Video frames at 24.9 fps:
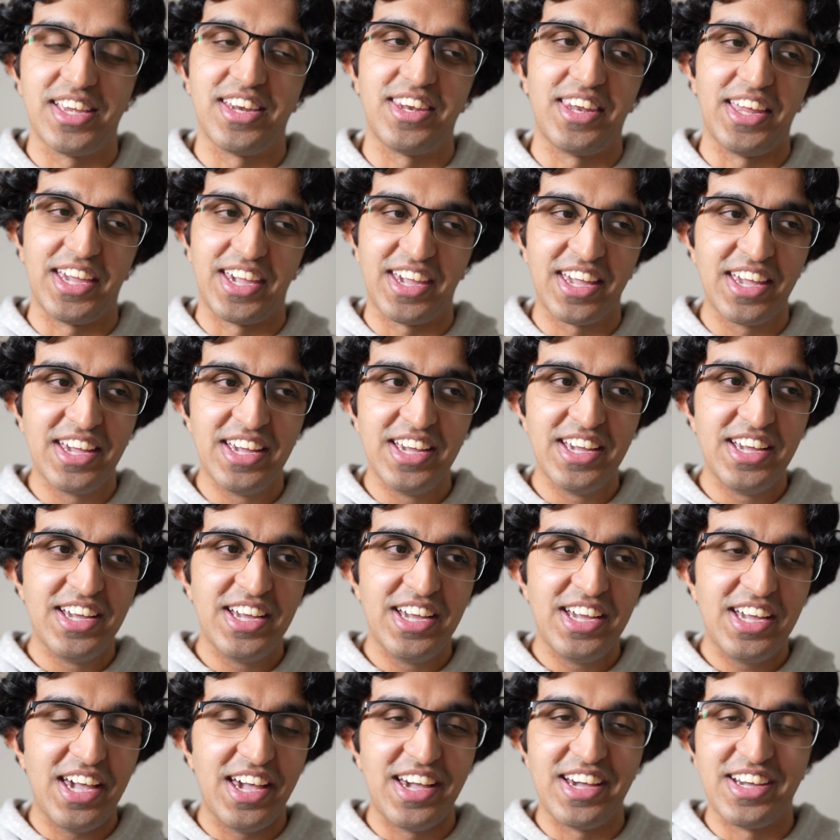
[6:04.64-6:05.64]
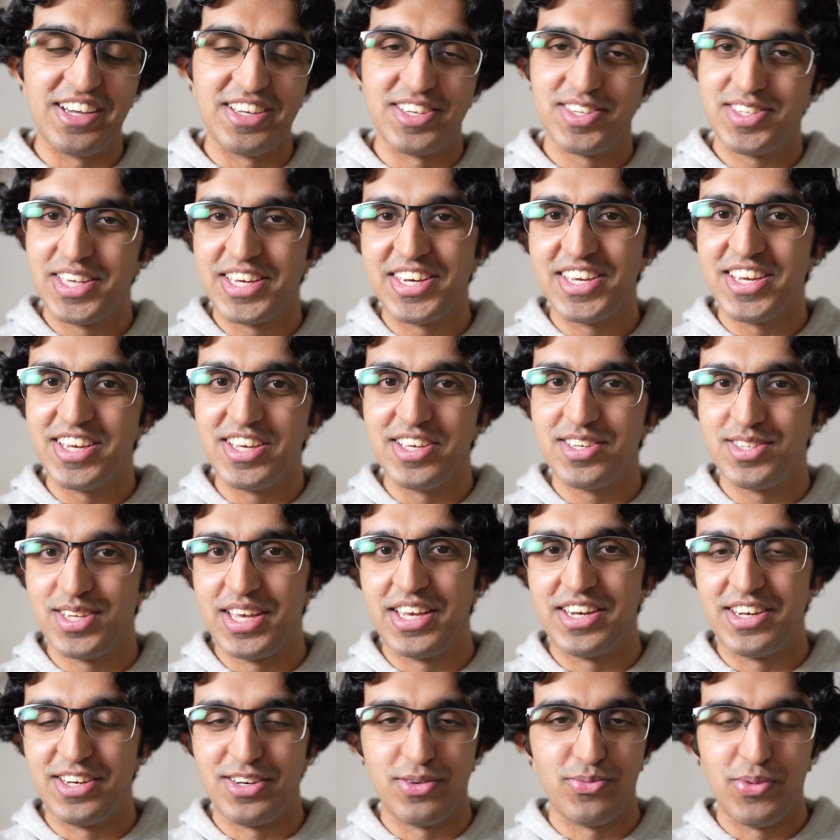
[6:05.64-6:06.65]
and like cities
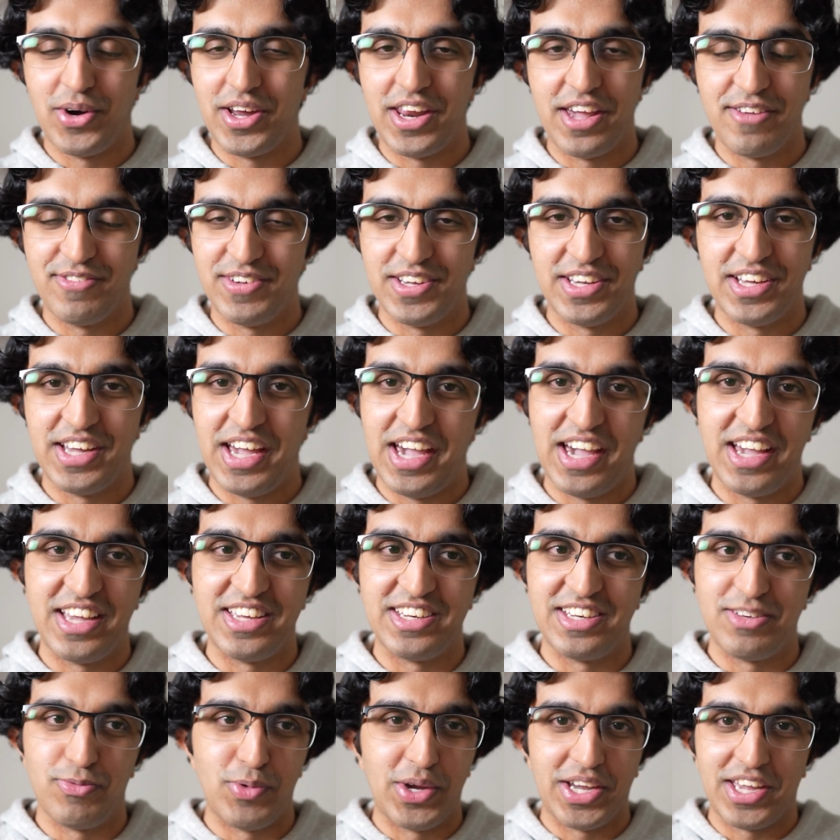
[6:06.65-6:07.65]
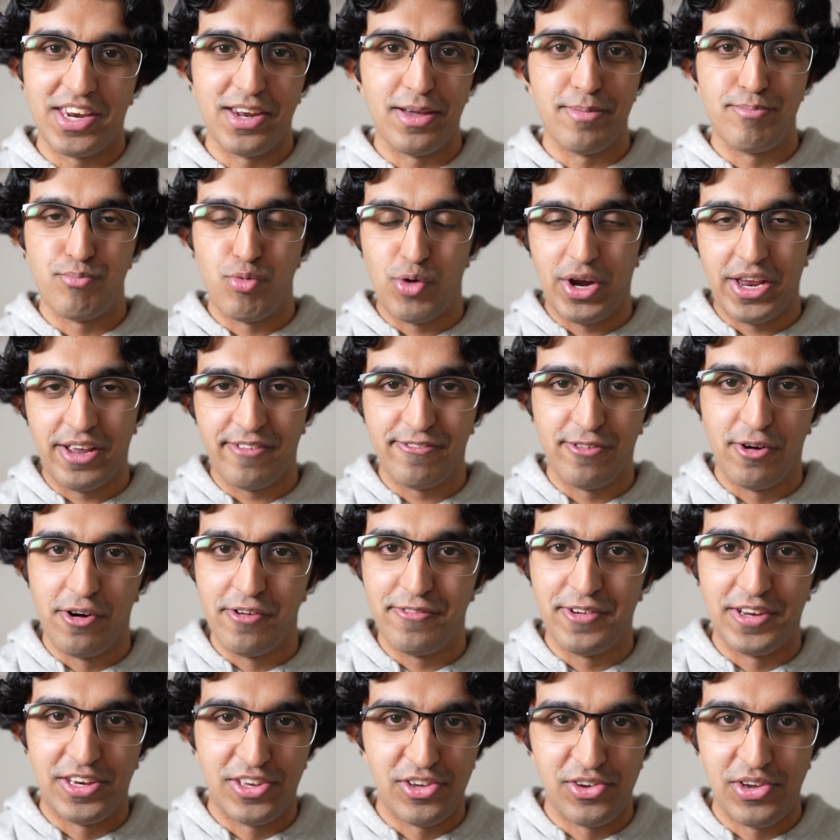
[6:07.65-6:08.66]
and whatever, and we're gonna bring
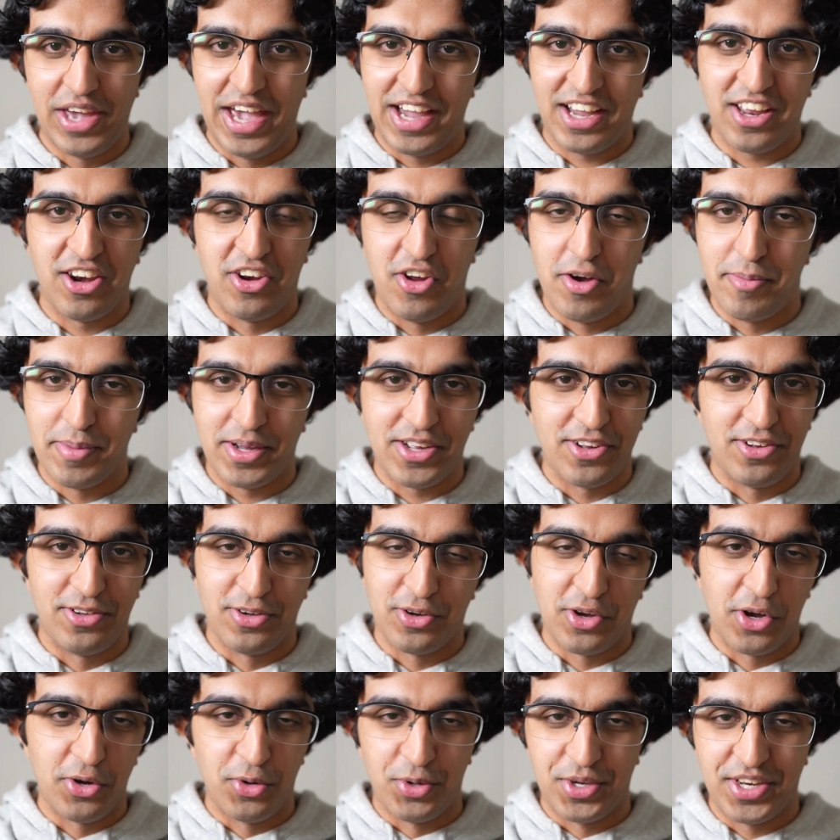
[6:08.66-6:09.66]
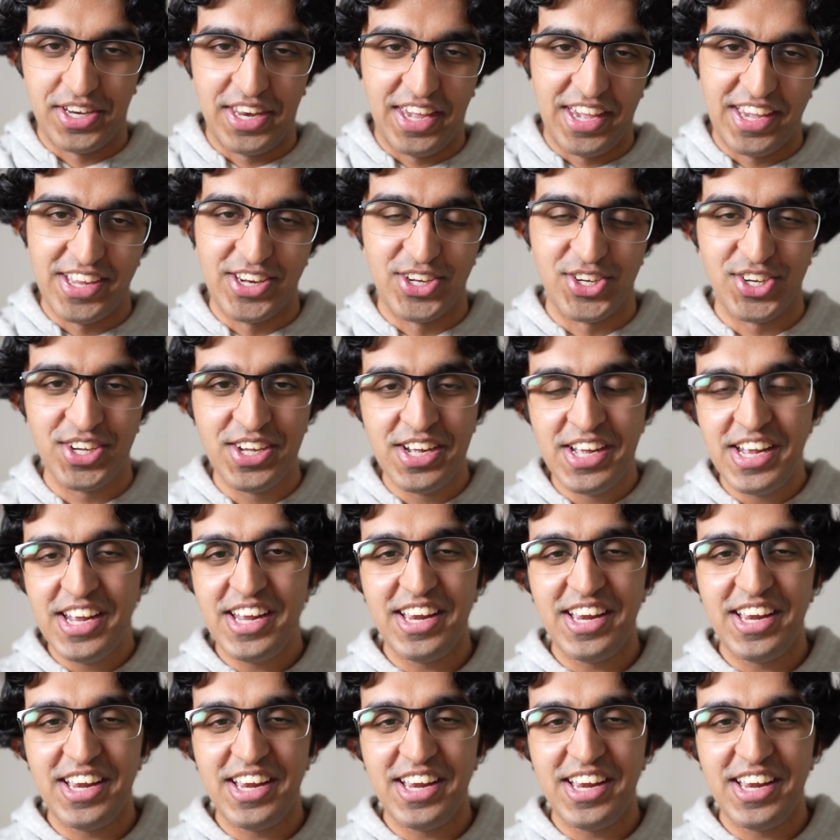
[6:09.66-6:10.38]
forth a new economical golden age.